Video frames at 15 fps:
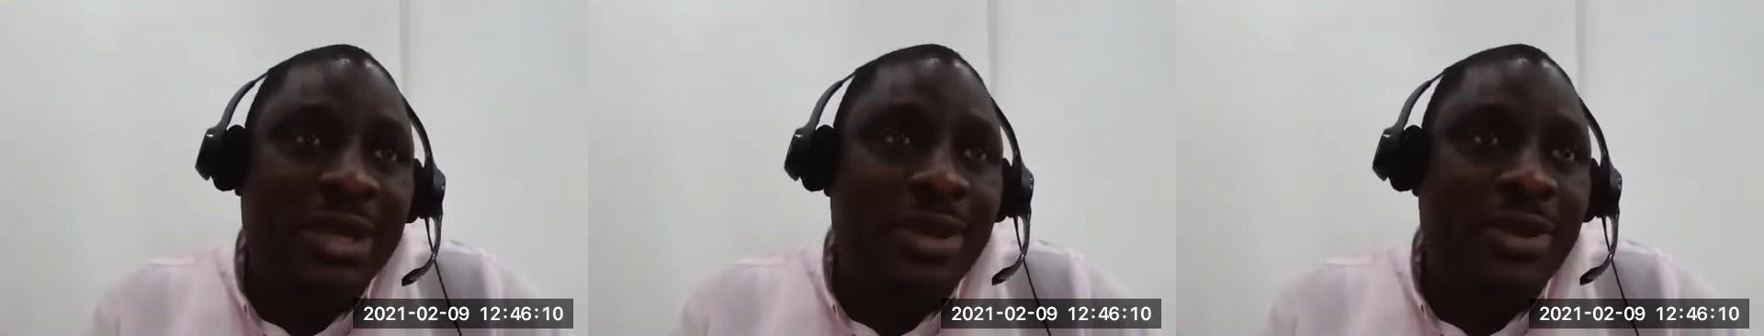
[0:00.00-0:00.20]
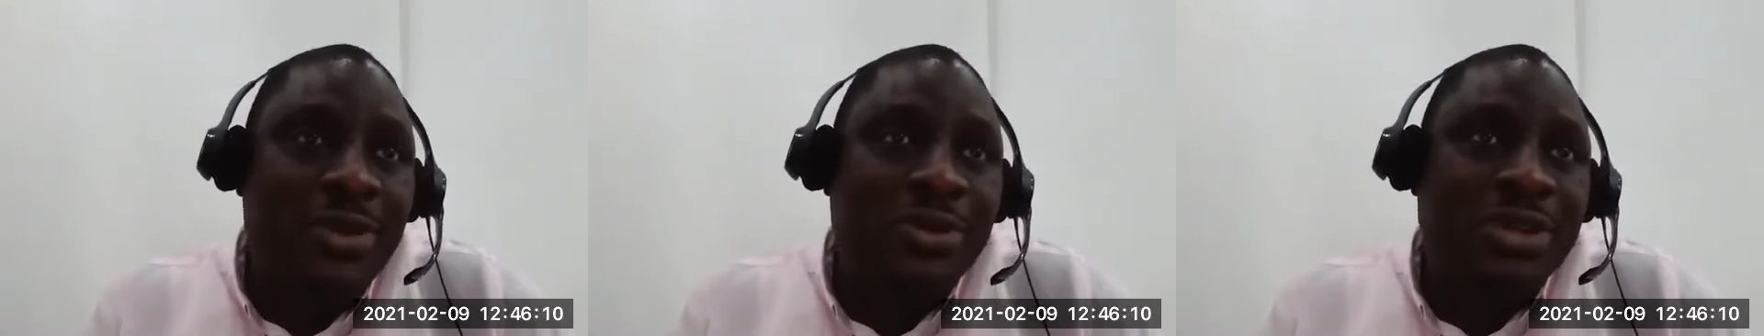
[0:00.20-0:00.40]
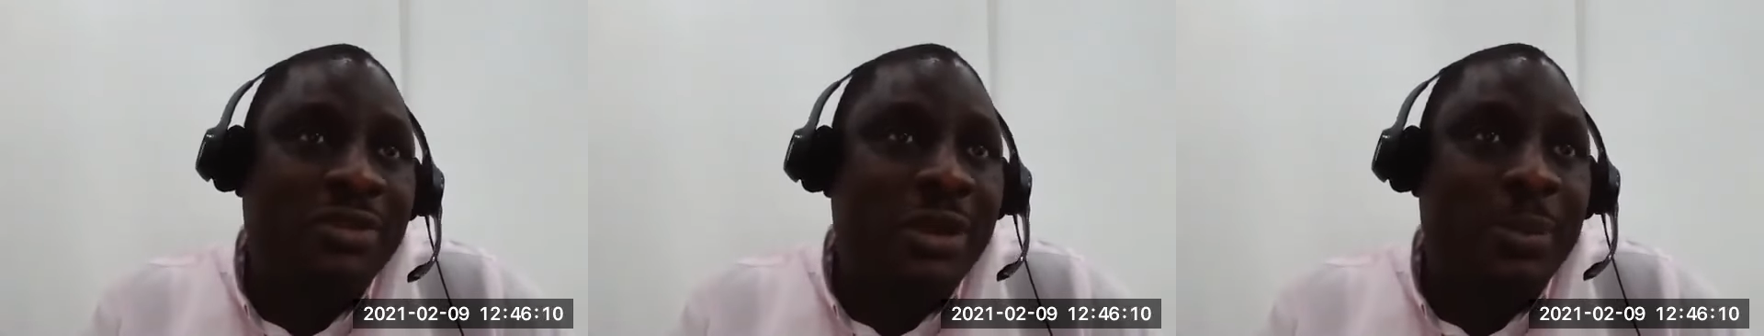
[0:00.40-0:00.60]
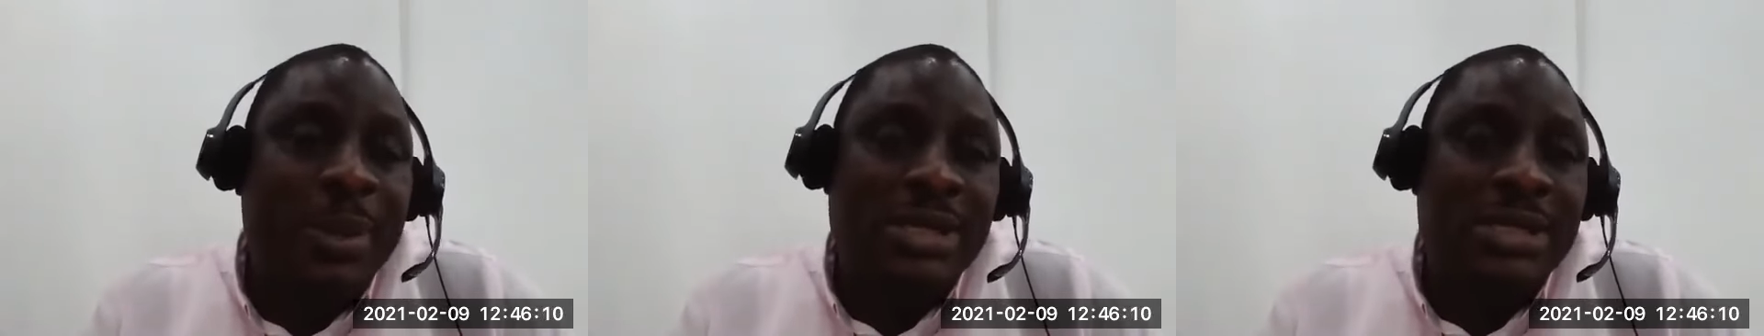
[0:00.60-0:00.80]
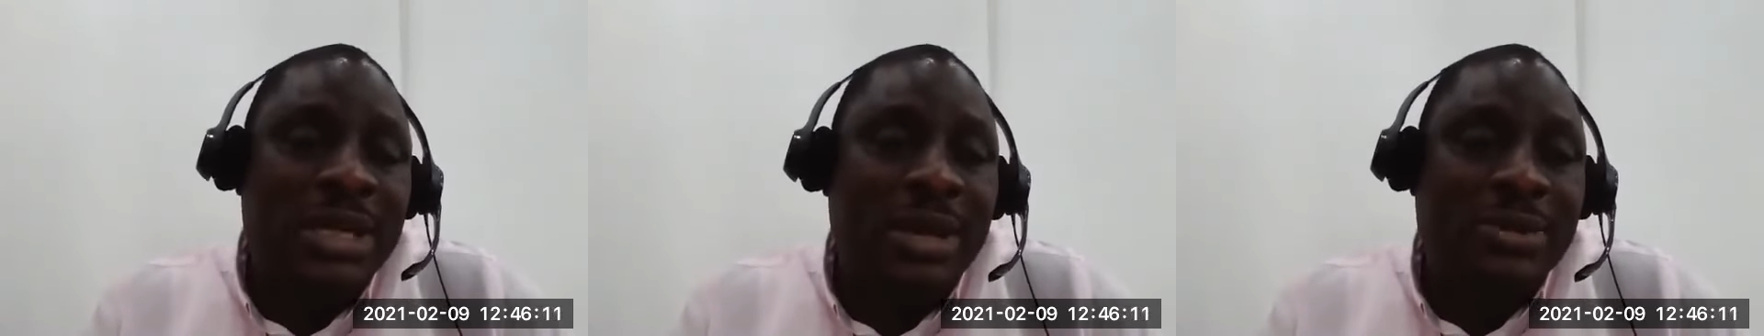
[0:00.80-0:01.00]
egos, different
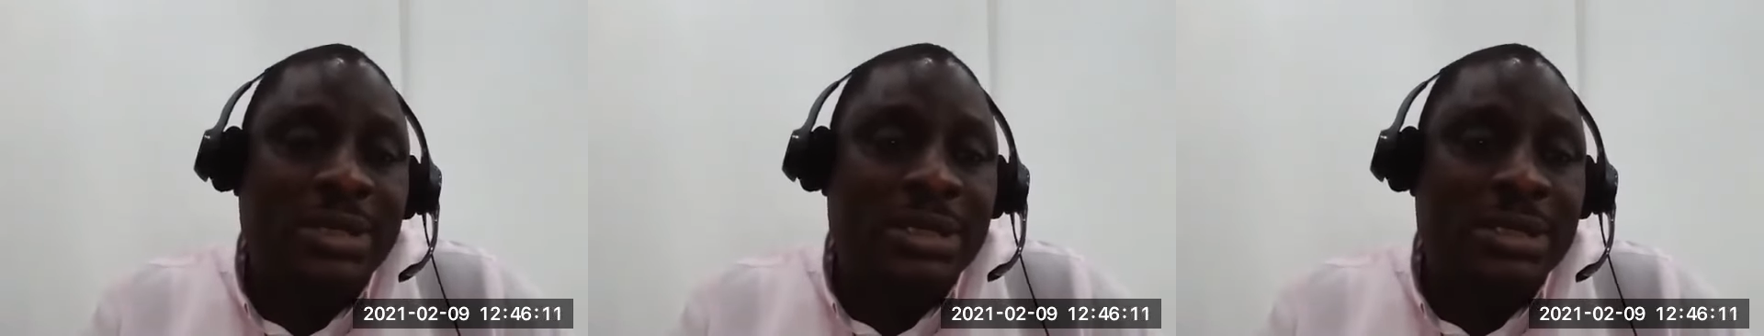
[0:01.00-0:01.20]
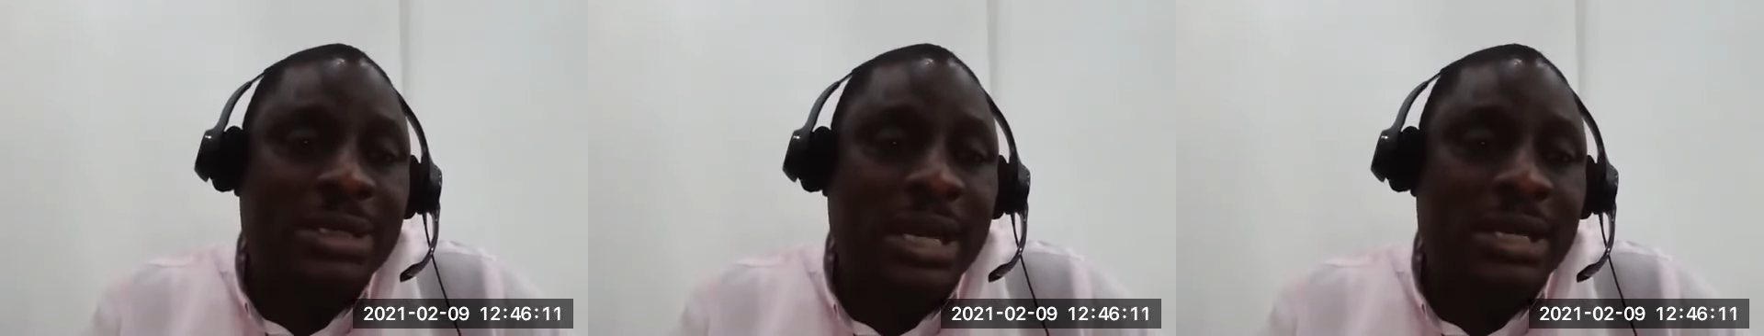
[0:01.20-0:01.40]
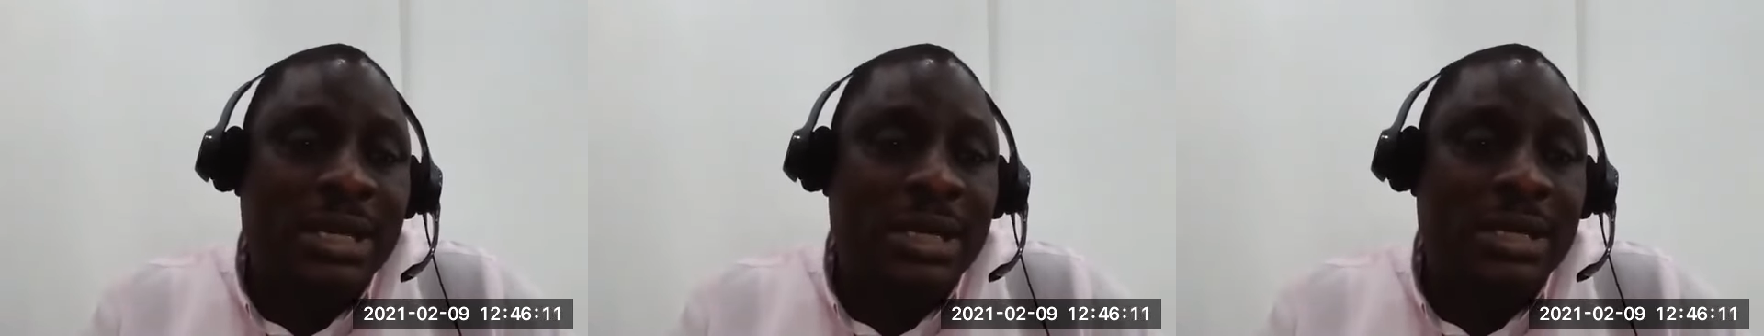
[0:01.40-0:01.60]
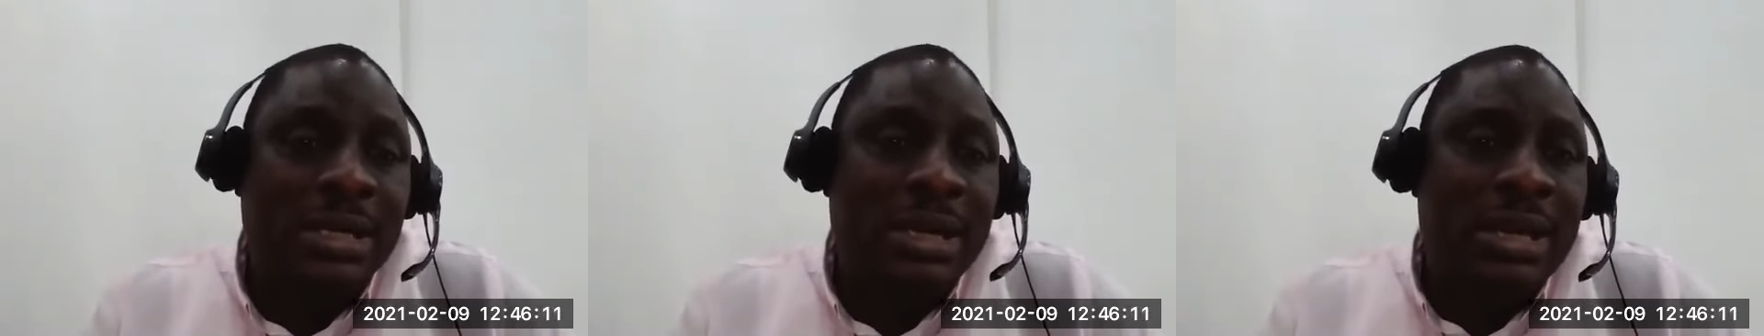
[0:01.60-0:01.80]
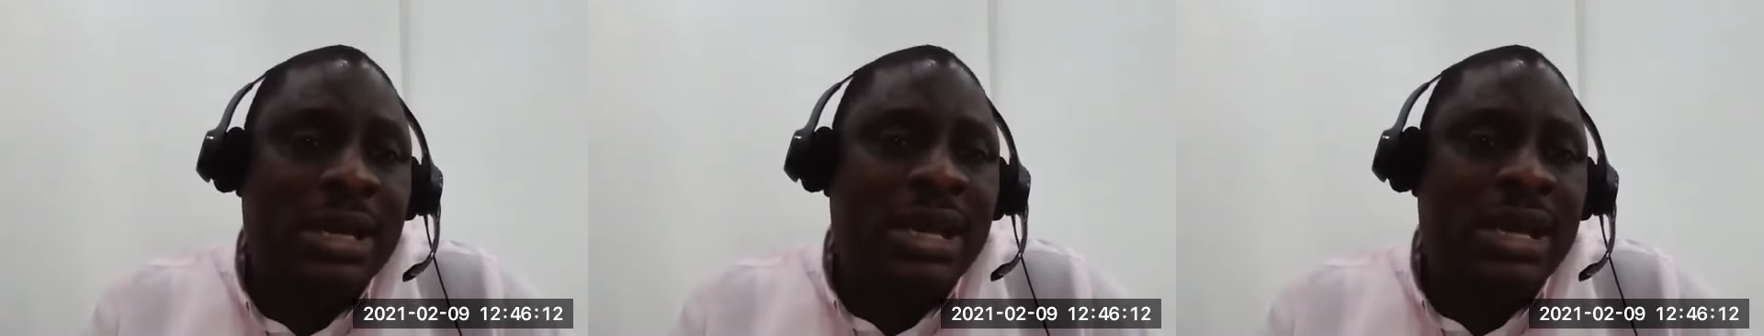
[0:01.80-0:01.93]
personalities, and then